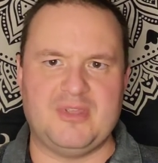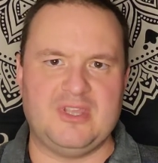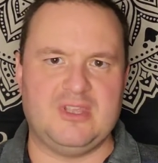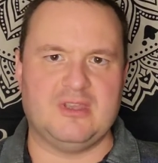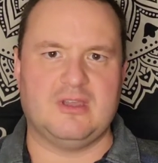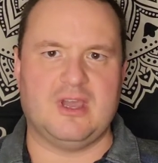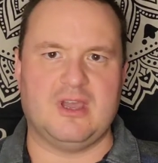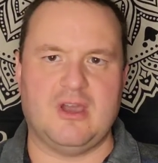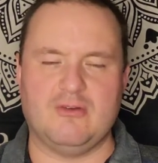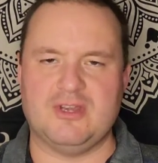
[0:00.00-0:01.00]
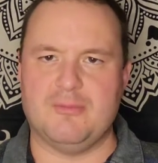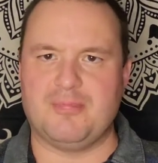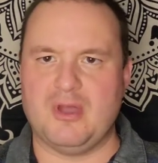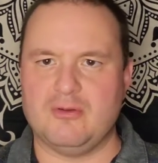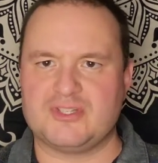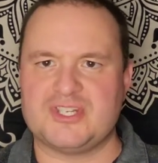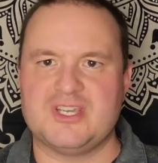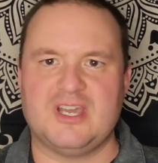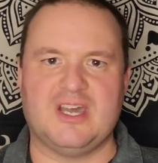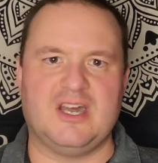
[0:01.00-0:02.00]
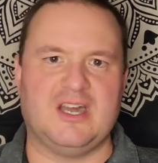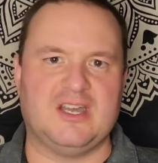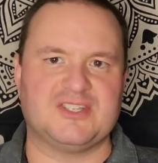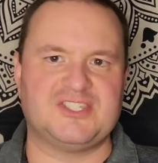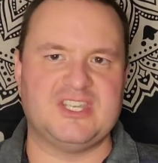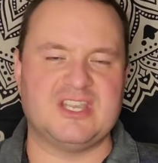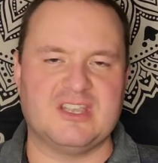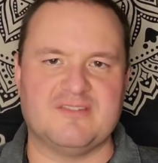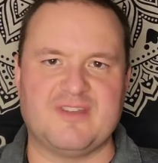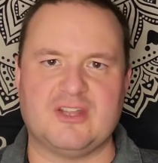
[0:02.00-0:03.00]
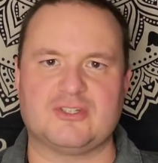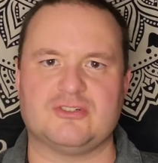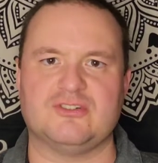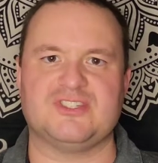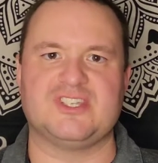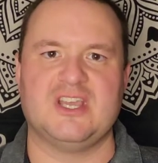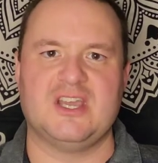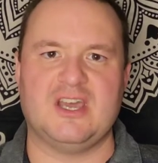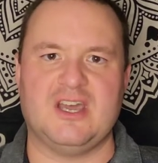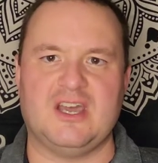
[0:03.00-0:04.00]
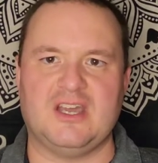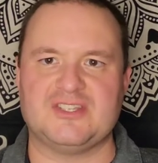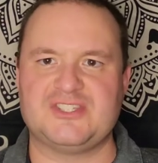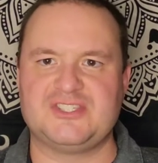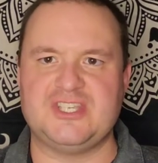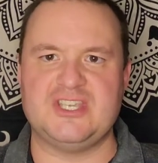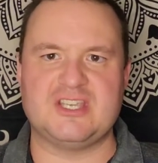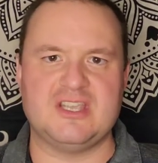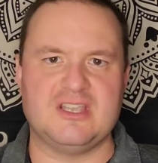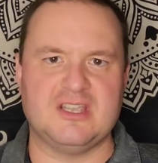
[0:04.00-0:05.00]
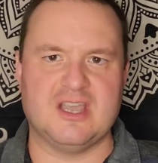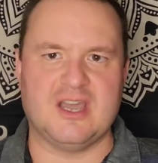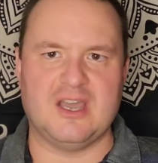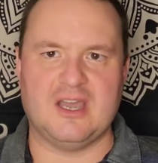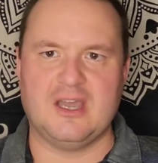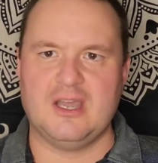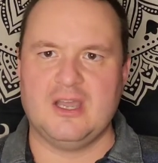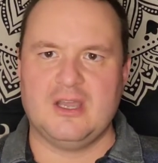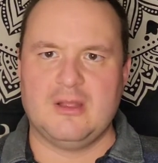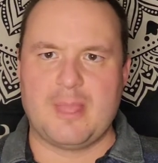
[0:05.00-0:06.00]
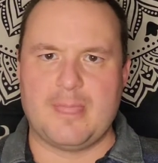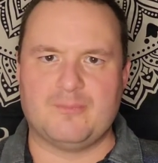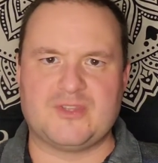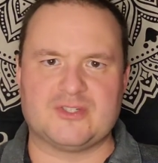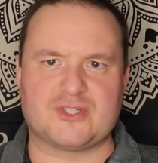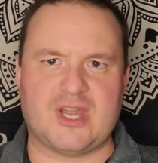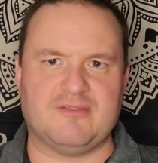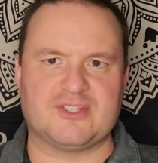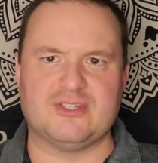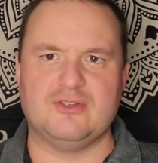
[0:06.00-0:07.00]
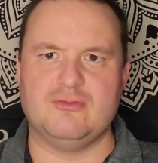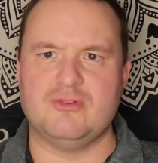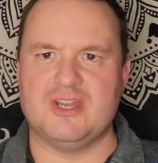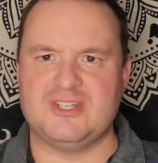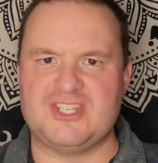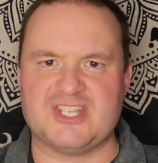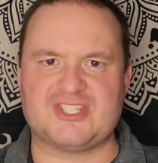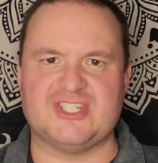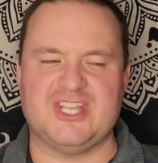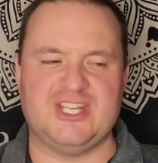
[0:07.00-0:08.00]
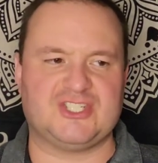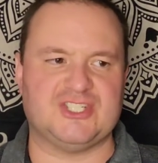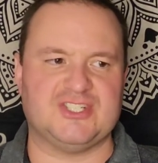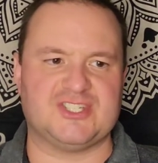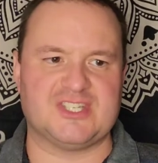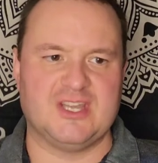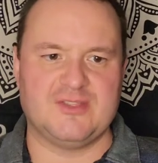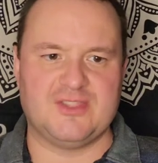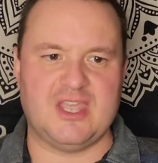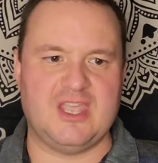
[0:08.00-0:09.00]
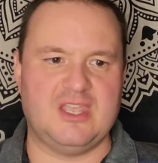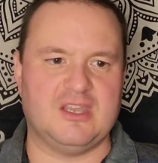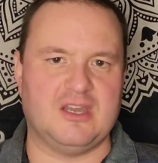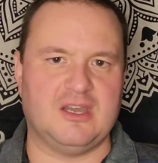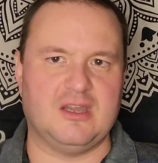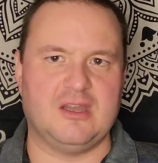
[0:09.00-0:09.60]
be out and about, uh, seeking adventures, uh, seeking uh, to travel to new uh, destinations. They